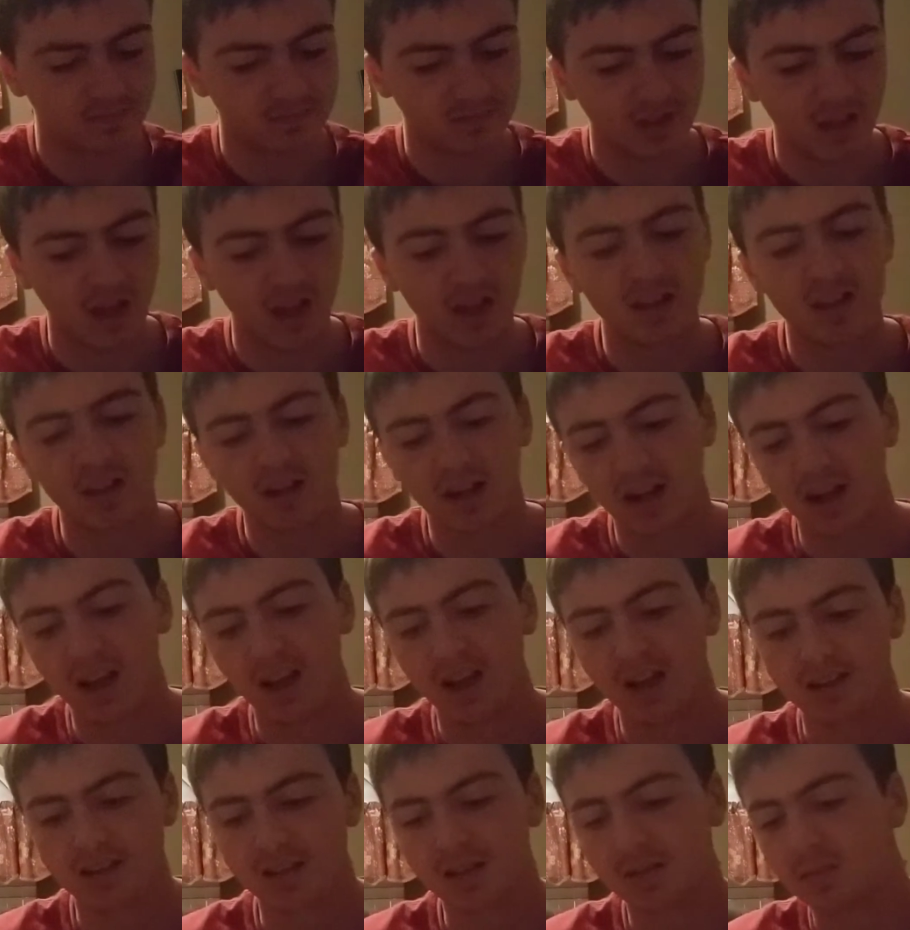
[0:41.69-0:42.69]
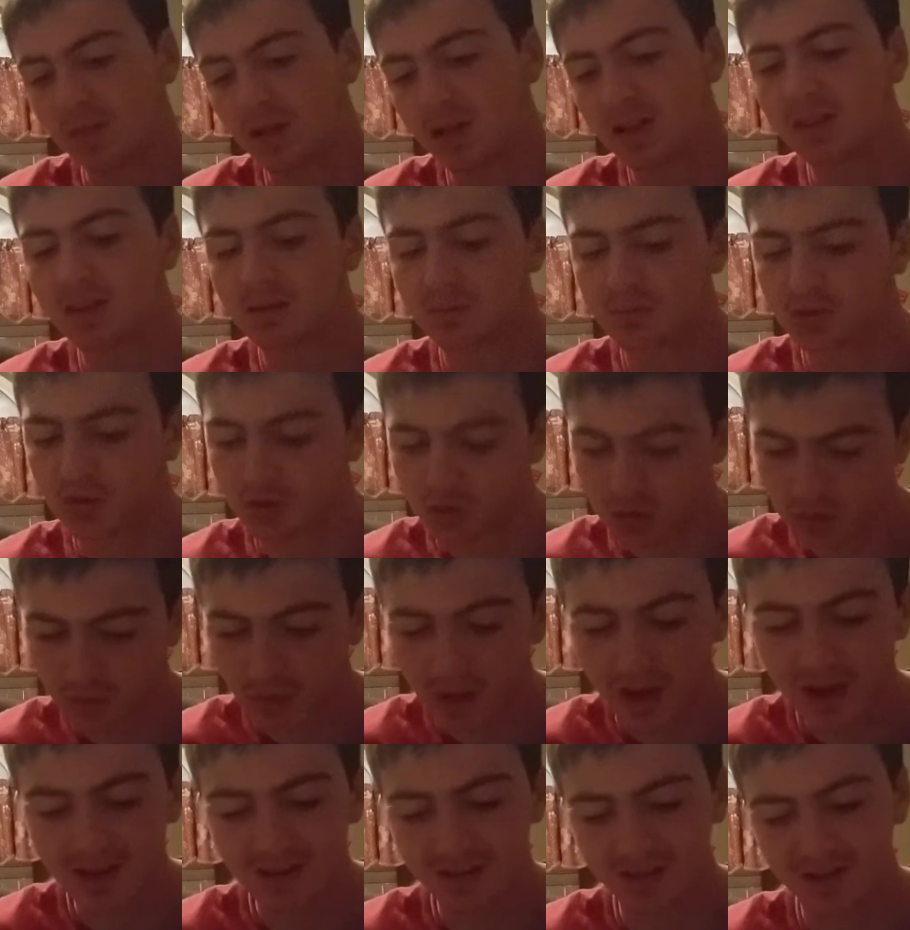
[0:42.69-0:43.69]
and then I actually made them
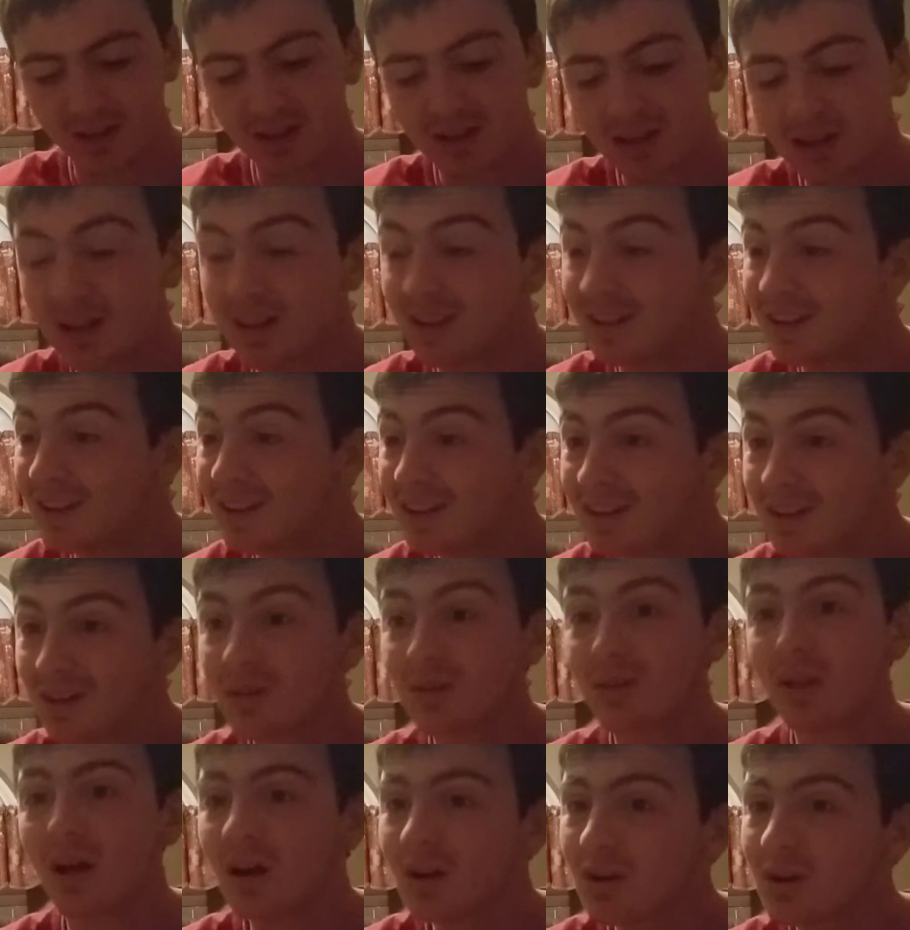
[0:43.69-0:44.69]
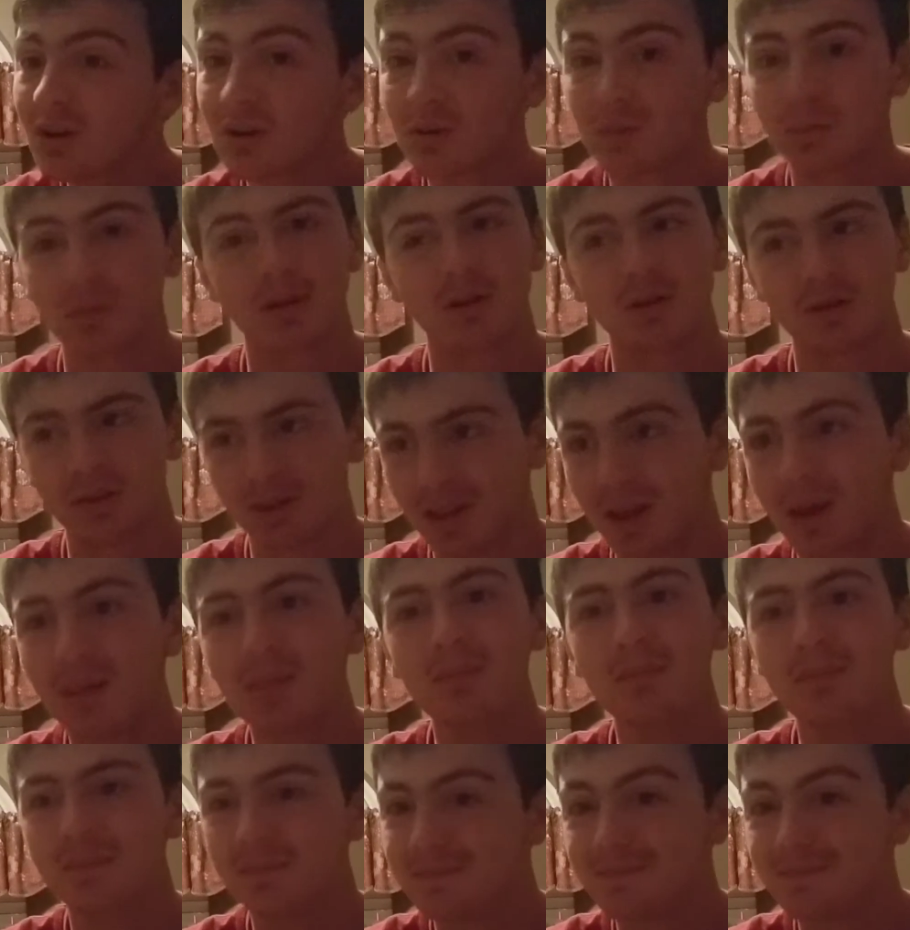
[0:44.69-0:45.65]
correctly and then no longer burned them.